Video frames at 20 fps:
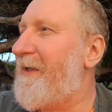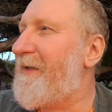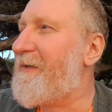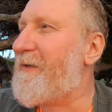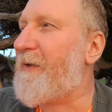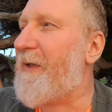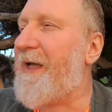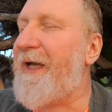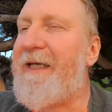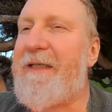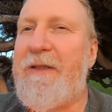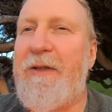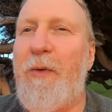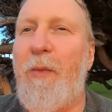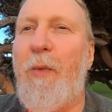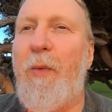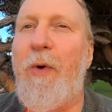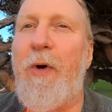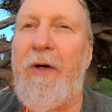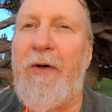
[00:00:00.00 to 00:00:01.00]
So as you
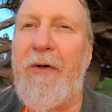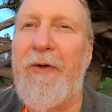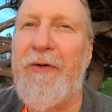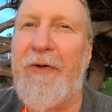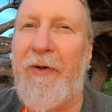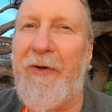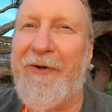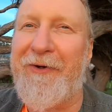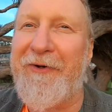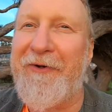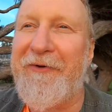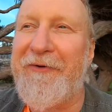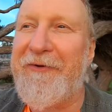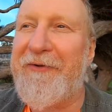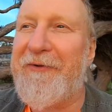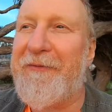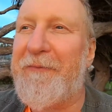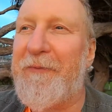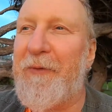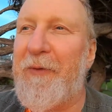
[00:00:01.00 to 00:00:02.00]
walk on
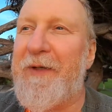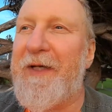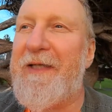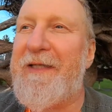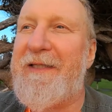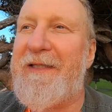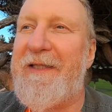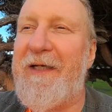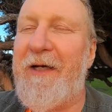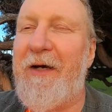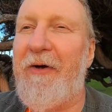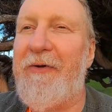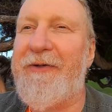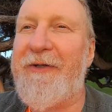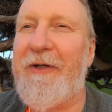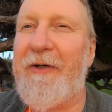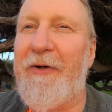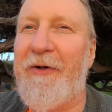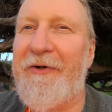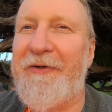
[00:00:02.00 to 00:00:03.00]
earth, you can see how
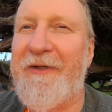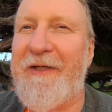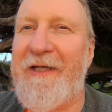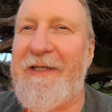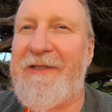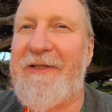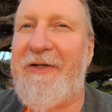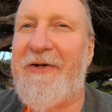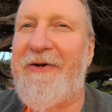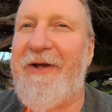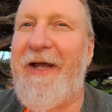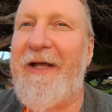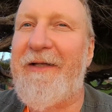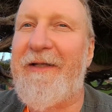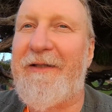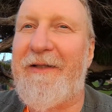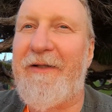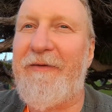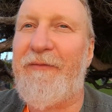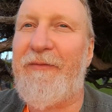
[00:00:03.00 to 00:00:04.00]
the earth is
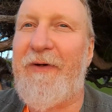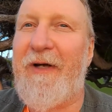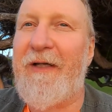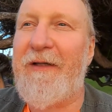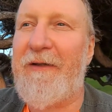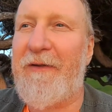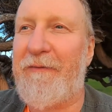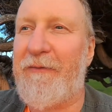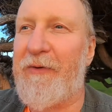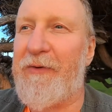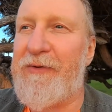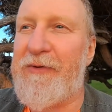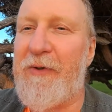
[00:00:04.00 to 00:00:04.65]
created in front of you.